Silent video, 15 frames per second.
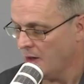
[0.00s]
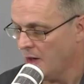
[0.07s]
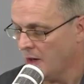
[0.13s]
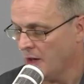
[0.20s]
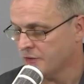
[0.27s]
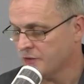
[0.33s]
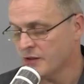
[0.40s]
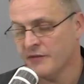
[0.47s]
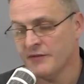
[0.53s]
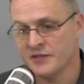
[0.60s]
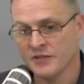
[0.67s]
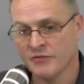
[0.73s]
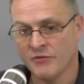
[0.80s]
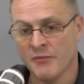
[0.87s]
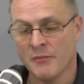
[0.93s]
our service
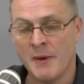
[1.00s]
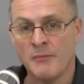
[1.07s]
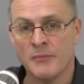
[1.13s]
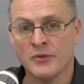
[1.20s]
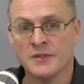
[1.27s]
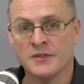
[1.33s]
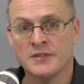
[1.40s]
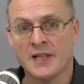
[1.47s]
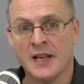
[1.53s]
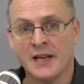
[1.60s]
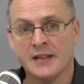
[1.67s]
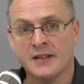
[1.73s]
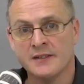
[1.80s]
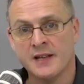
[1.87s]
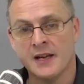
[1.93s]
of Remembrance
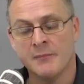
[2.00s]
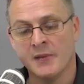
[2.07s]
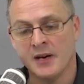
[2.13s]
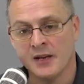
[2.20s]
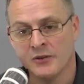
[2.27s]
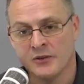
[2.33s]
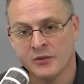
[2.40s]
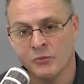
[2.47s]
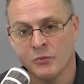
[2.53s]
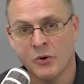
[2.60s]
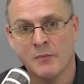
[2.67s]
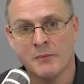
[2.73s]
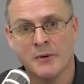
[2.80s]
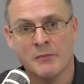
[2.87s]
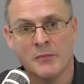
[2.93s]
Day at my local
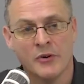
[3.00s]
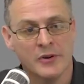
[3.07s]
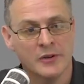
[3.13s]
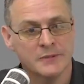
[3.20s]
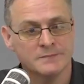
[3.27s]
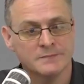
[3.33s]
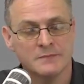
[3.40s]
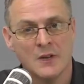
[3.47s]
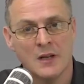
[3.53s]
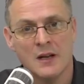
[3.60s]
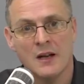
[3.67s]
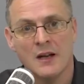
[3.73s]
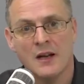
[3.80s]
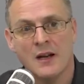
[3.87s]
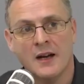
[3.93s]
war memorial,
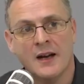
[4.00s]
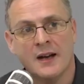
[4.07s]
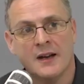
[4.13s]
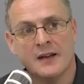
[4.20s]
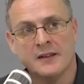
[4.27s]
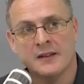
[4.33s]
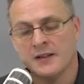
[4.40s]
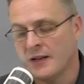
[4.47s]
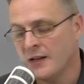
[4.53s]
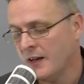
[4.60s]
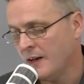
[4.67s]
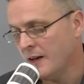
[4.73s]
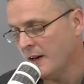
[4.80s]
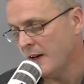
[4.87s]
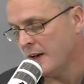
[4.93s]
and
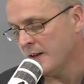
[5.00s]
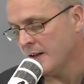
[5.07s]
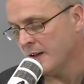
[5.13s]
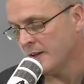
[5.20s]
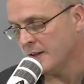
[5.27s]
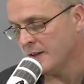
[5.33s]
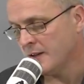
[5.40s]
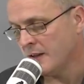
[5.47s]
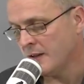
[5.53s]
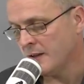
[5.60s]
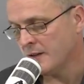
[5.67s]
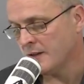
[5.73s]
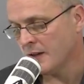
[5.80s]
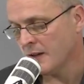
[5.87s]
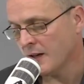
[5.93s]

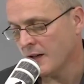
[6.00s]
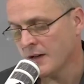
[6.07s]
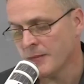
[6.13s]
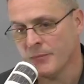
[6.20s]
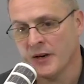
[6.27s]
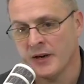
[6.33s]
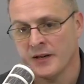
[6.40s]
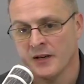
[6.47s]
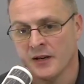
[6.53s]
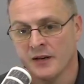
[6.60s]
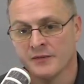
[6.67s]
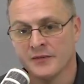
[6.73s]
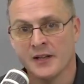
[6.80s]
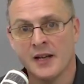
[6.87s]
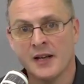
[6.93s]
then I had a pint
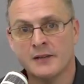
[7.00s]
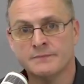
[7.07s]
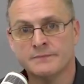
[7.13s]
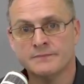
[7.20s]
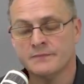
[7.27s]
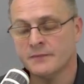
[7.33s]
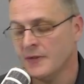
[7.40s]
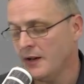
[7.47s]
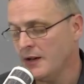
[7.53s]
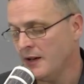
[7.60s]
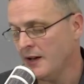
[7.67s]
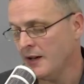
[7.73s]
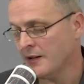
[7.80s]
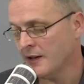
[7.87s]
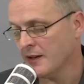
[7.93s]
after that,
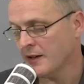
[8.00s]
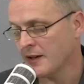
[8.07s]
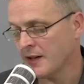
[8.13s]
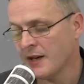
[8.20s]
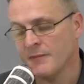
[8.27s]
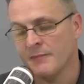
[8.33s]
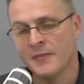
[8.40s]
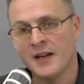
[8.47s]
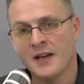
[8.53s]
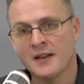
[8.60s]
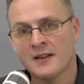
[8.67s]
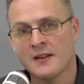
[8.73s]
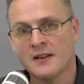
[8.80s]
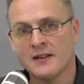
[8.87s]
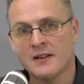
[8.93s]
and then I came
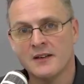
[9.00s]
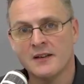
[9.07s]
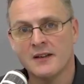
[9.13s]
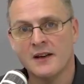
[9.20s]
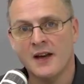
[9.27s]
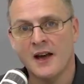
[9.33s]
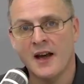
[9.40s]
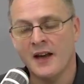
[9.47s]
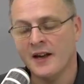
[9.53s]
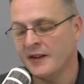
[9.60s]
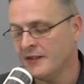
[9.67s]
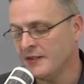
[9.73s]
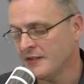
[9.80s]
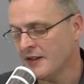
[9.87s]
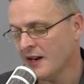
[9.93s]
back,
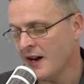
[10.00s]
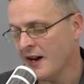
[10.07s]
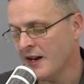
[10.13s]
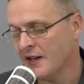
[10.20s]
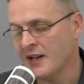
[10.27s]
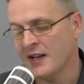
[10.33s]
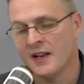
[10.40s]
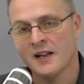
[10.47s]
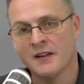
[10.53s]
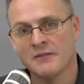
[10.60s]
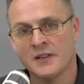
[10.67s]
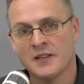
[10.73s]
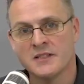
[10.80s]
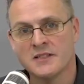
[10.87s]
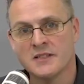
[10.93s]
and I had a
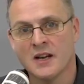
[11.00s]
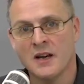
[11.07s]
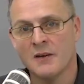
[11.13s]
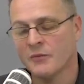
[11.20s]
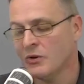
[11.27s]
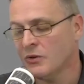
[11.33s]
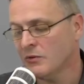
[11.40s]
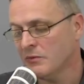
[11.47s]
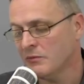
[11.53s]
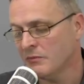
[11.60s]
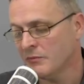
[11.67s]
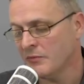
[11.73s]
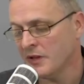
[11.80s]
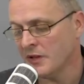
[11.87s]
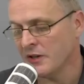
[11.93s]
lovely Skype call
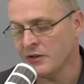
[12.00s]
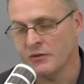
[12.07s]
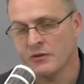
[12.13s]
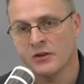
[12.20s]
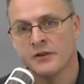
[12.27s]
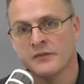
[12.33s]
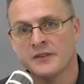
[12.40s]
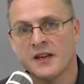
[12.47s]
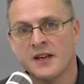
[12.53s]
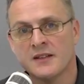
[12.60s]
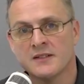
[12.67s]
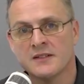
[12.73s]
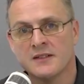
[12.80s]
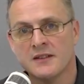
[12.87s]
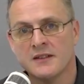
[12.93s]
with a new
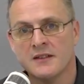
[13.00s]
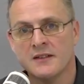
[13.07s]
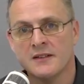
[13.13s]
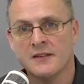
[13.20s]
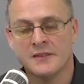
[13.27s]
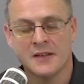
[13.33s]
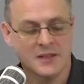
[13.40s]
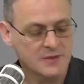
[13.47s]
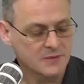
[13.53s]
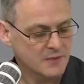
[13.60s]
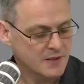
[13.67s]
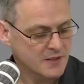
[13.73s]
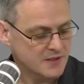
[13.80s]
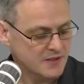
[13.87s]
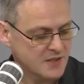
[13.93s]
contact. That's why
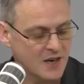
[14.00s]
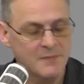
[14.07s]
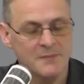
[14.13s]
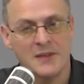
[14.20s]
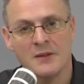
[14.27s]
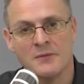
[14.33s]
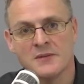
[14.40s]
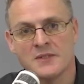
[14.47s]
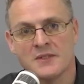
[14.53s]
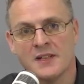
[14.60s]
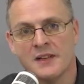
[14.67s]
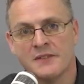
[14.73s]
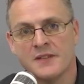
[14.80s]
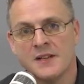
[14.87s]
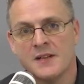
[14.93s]
the Skype thing was
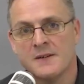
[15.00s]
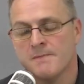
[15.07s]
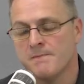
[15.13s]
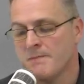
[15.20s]
left in.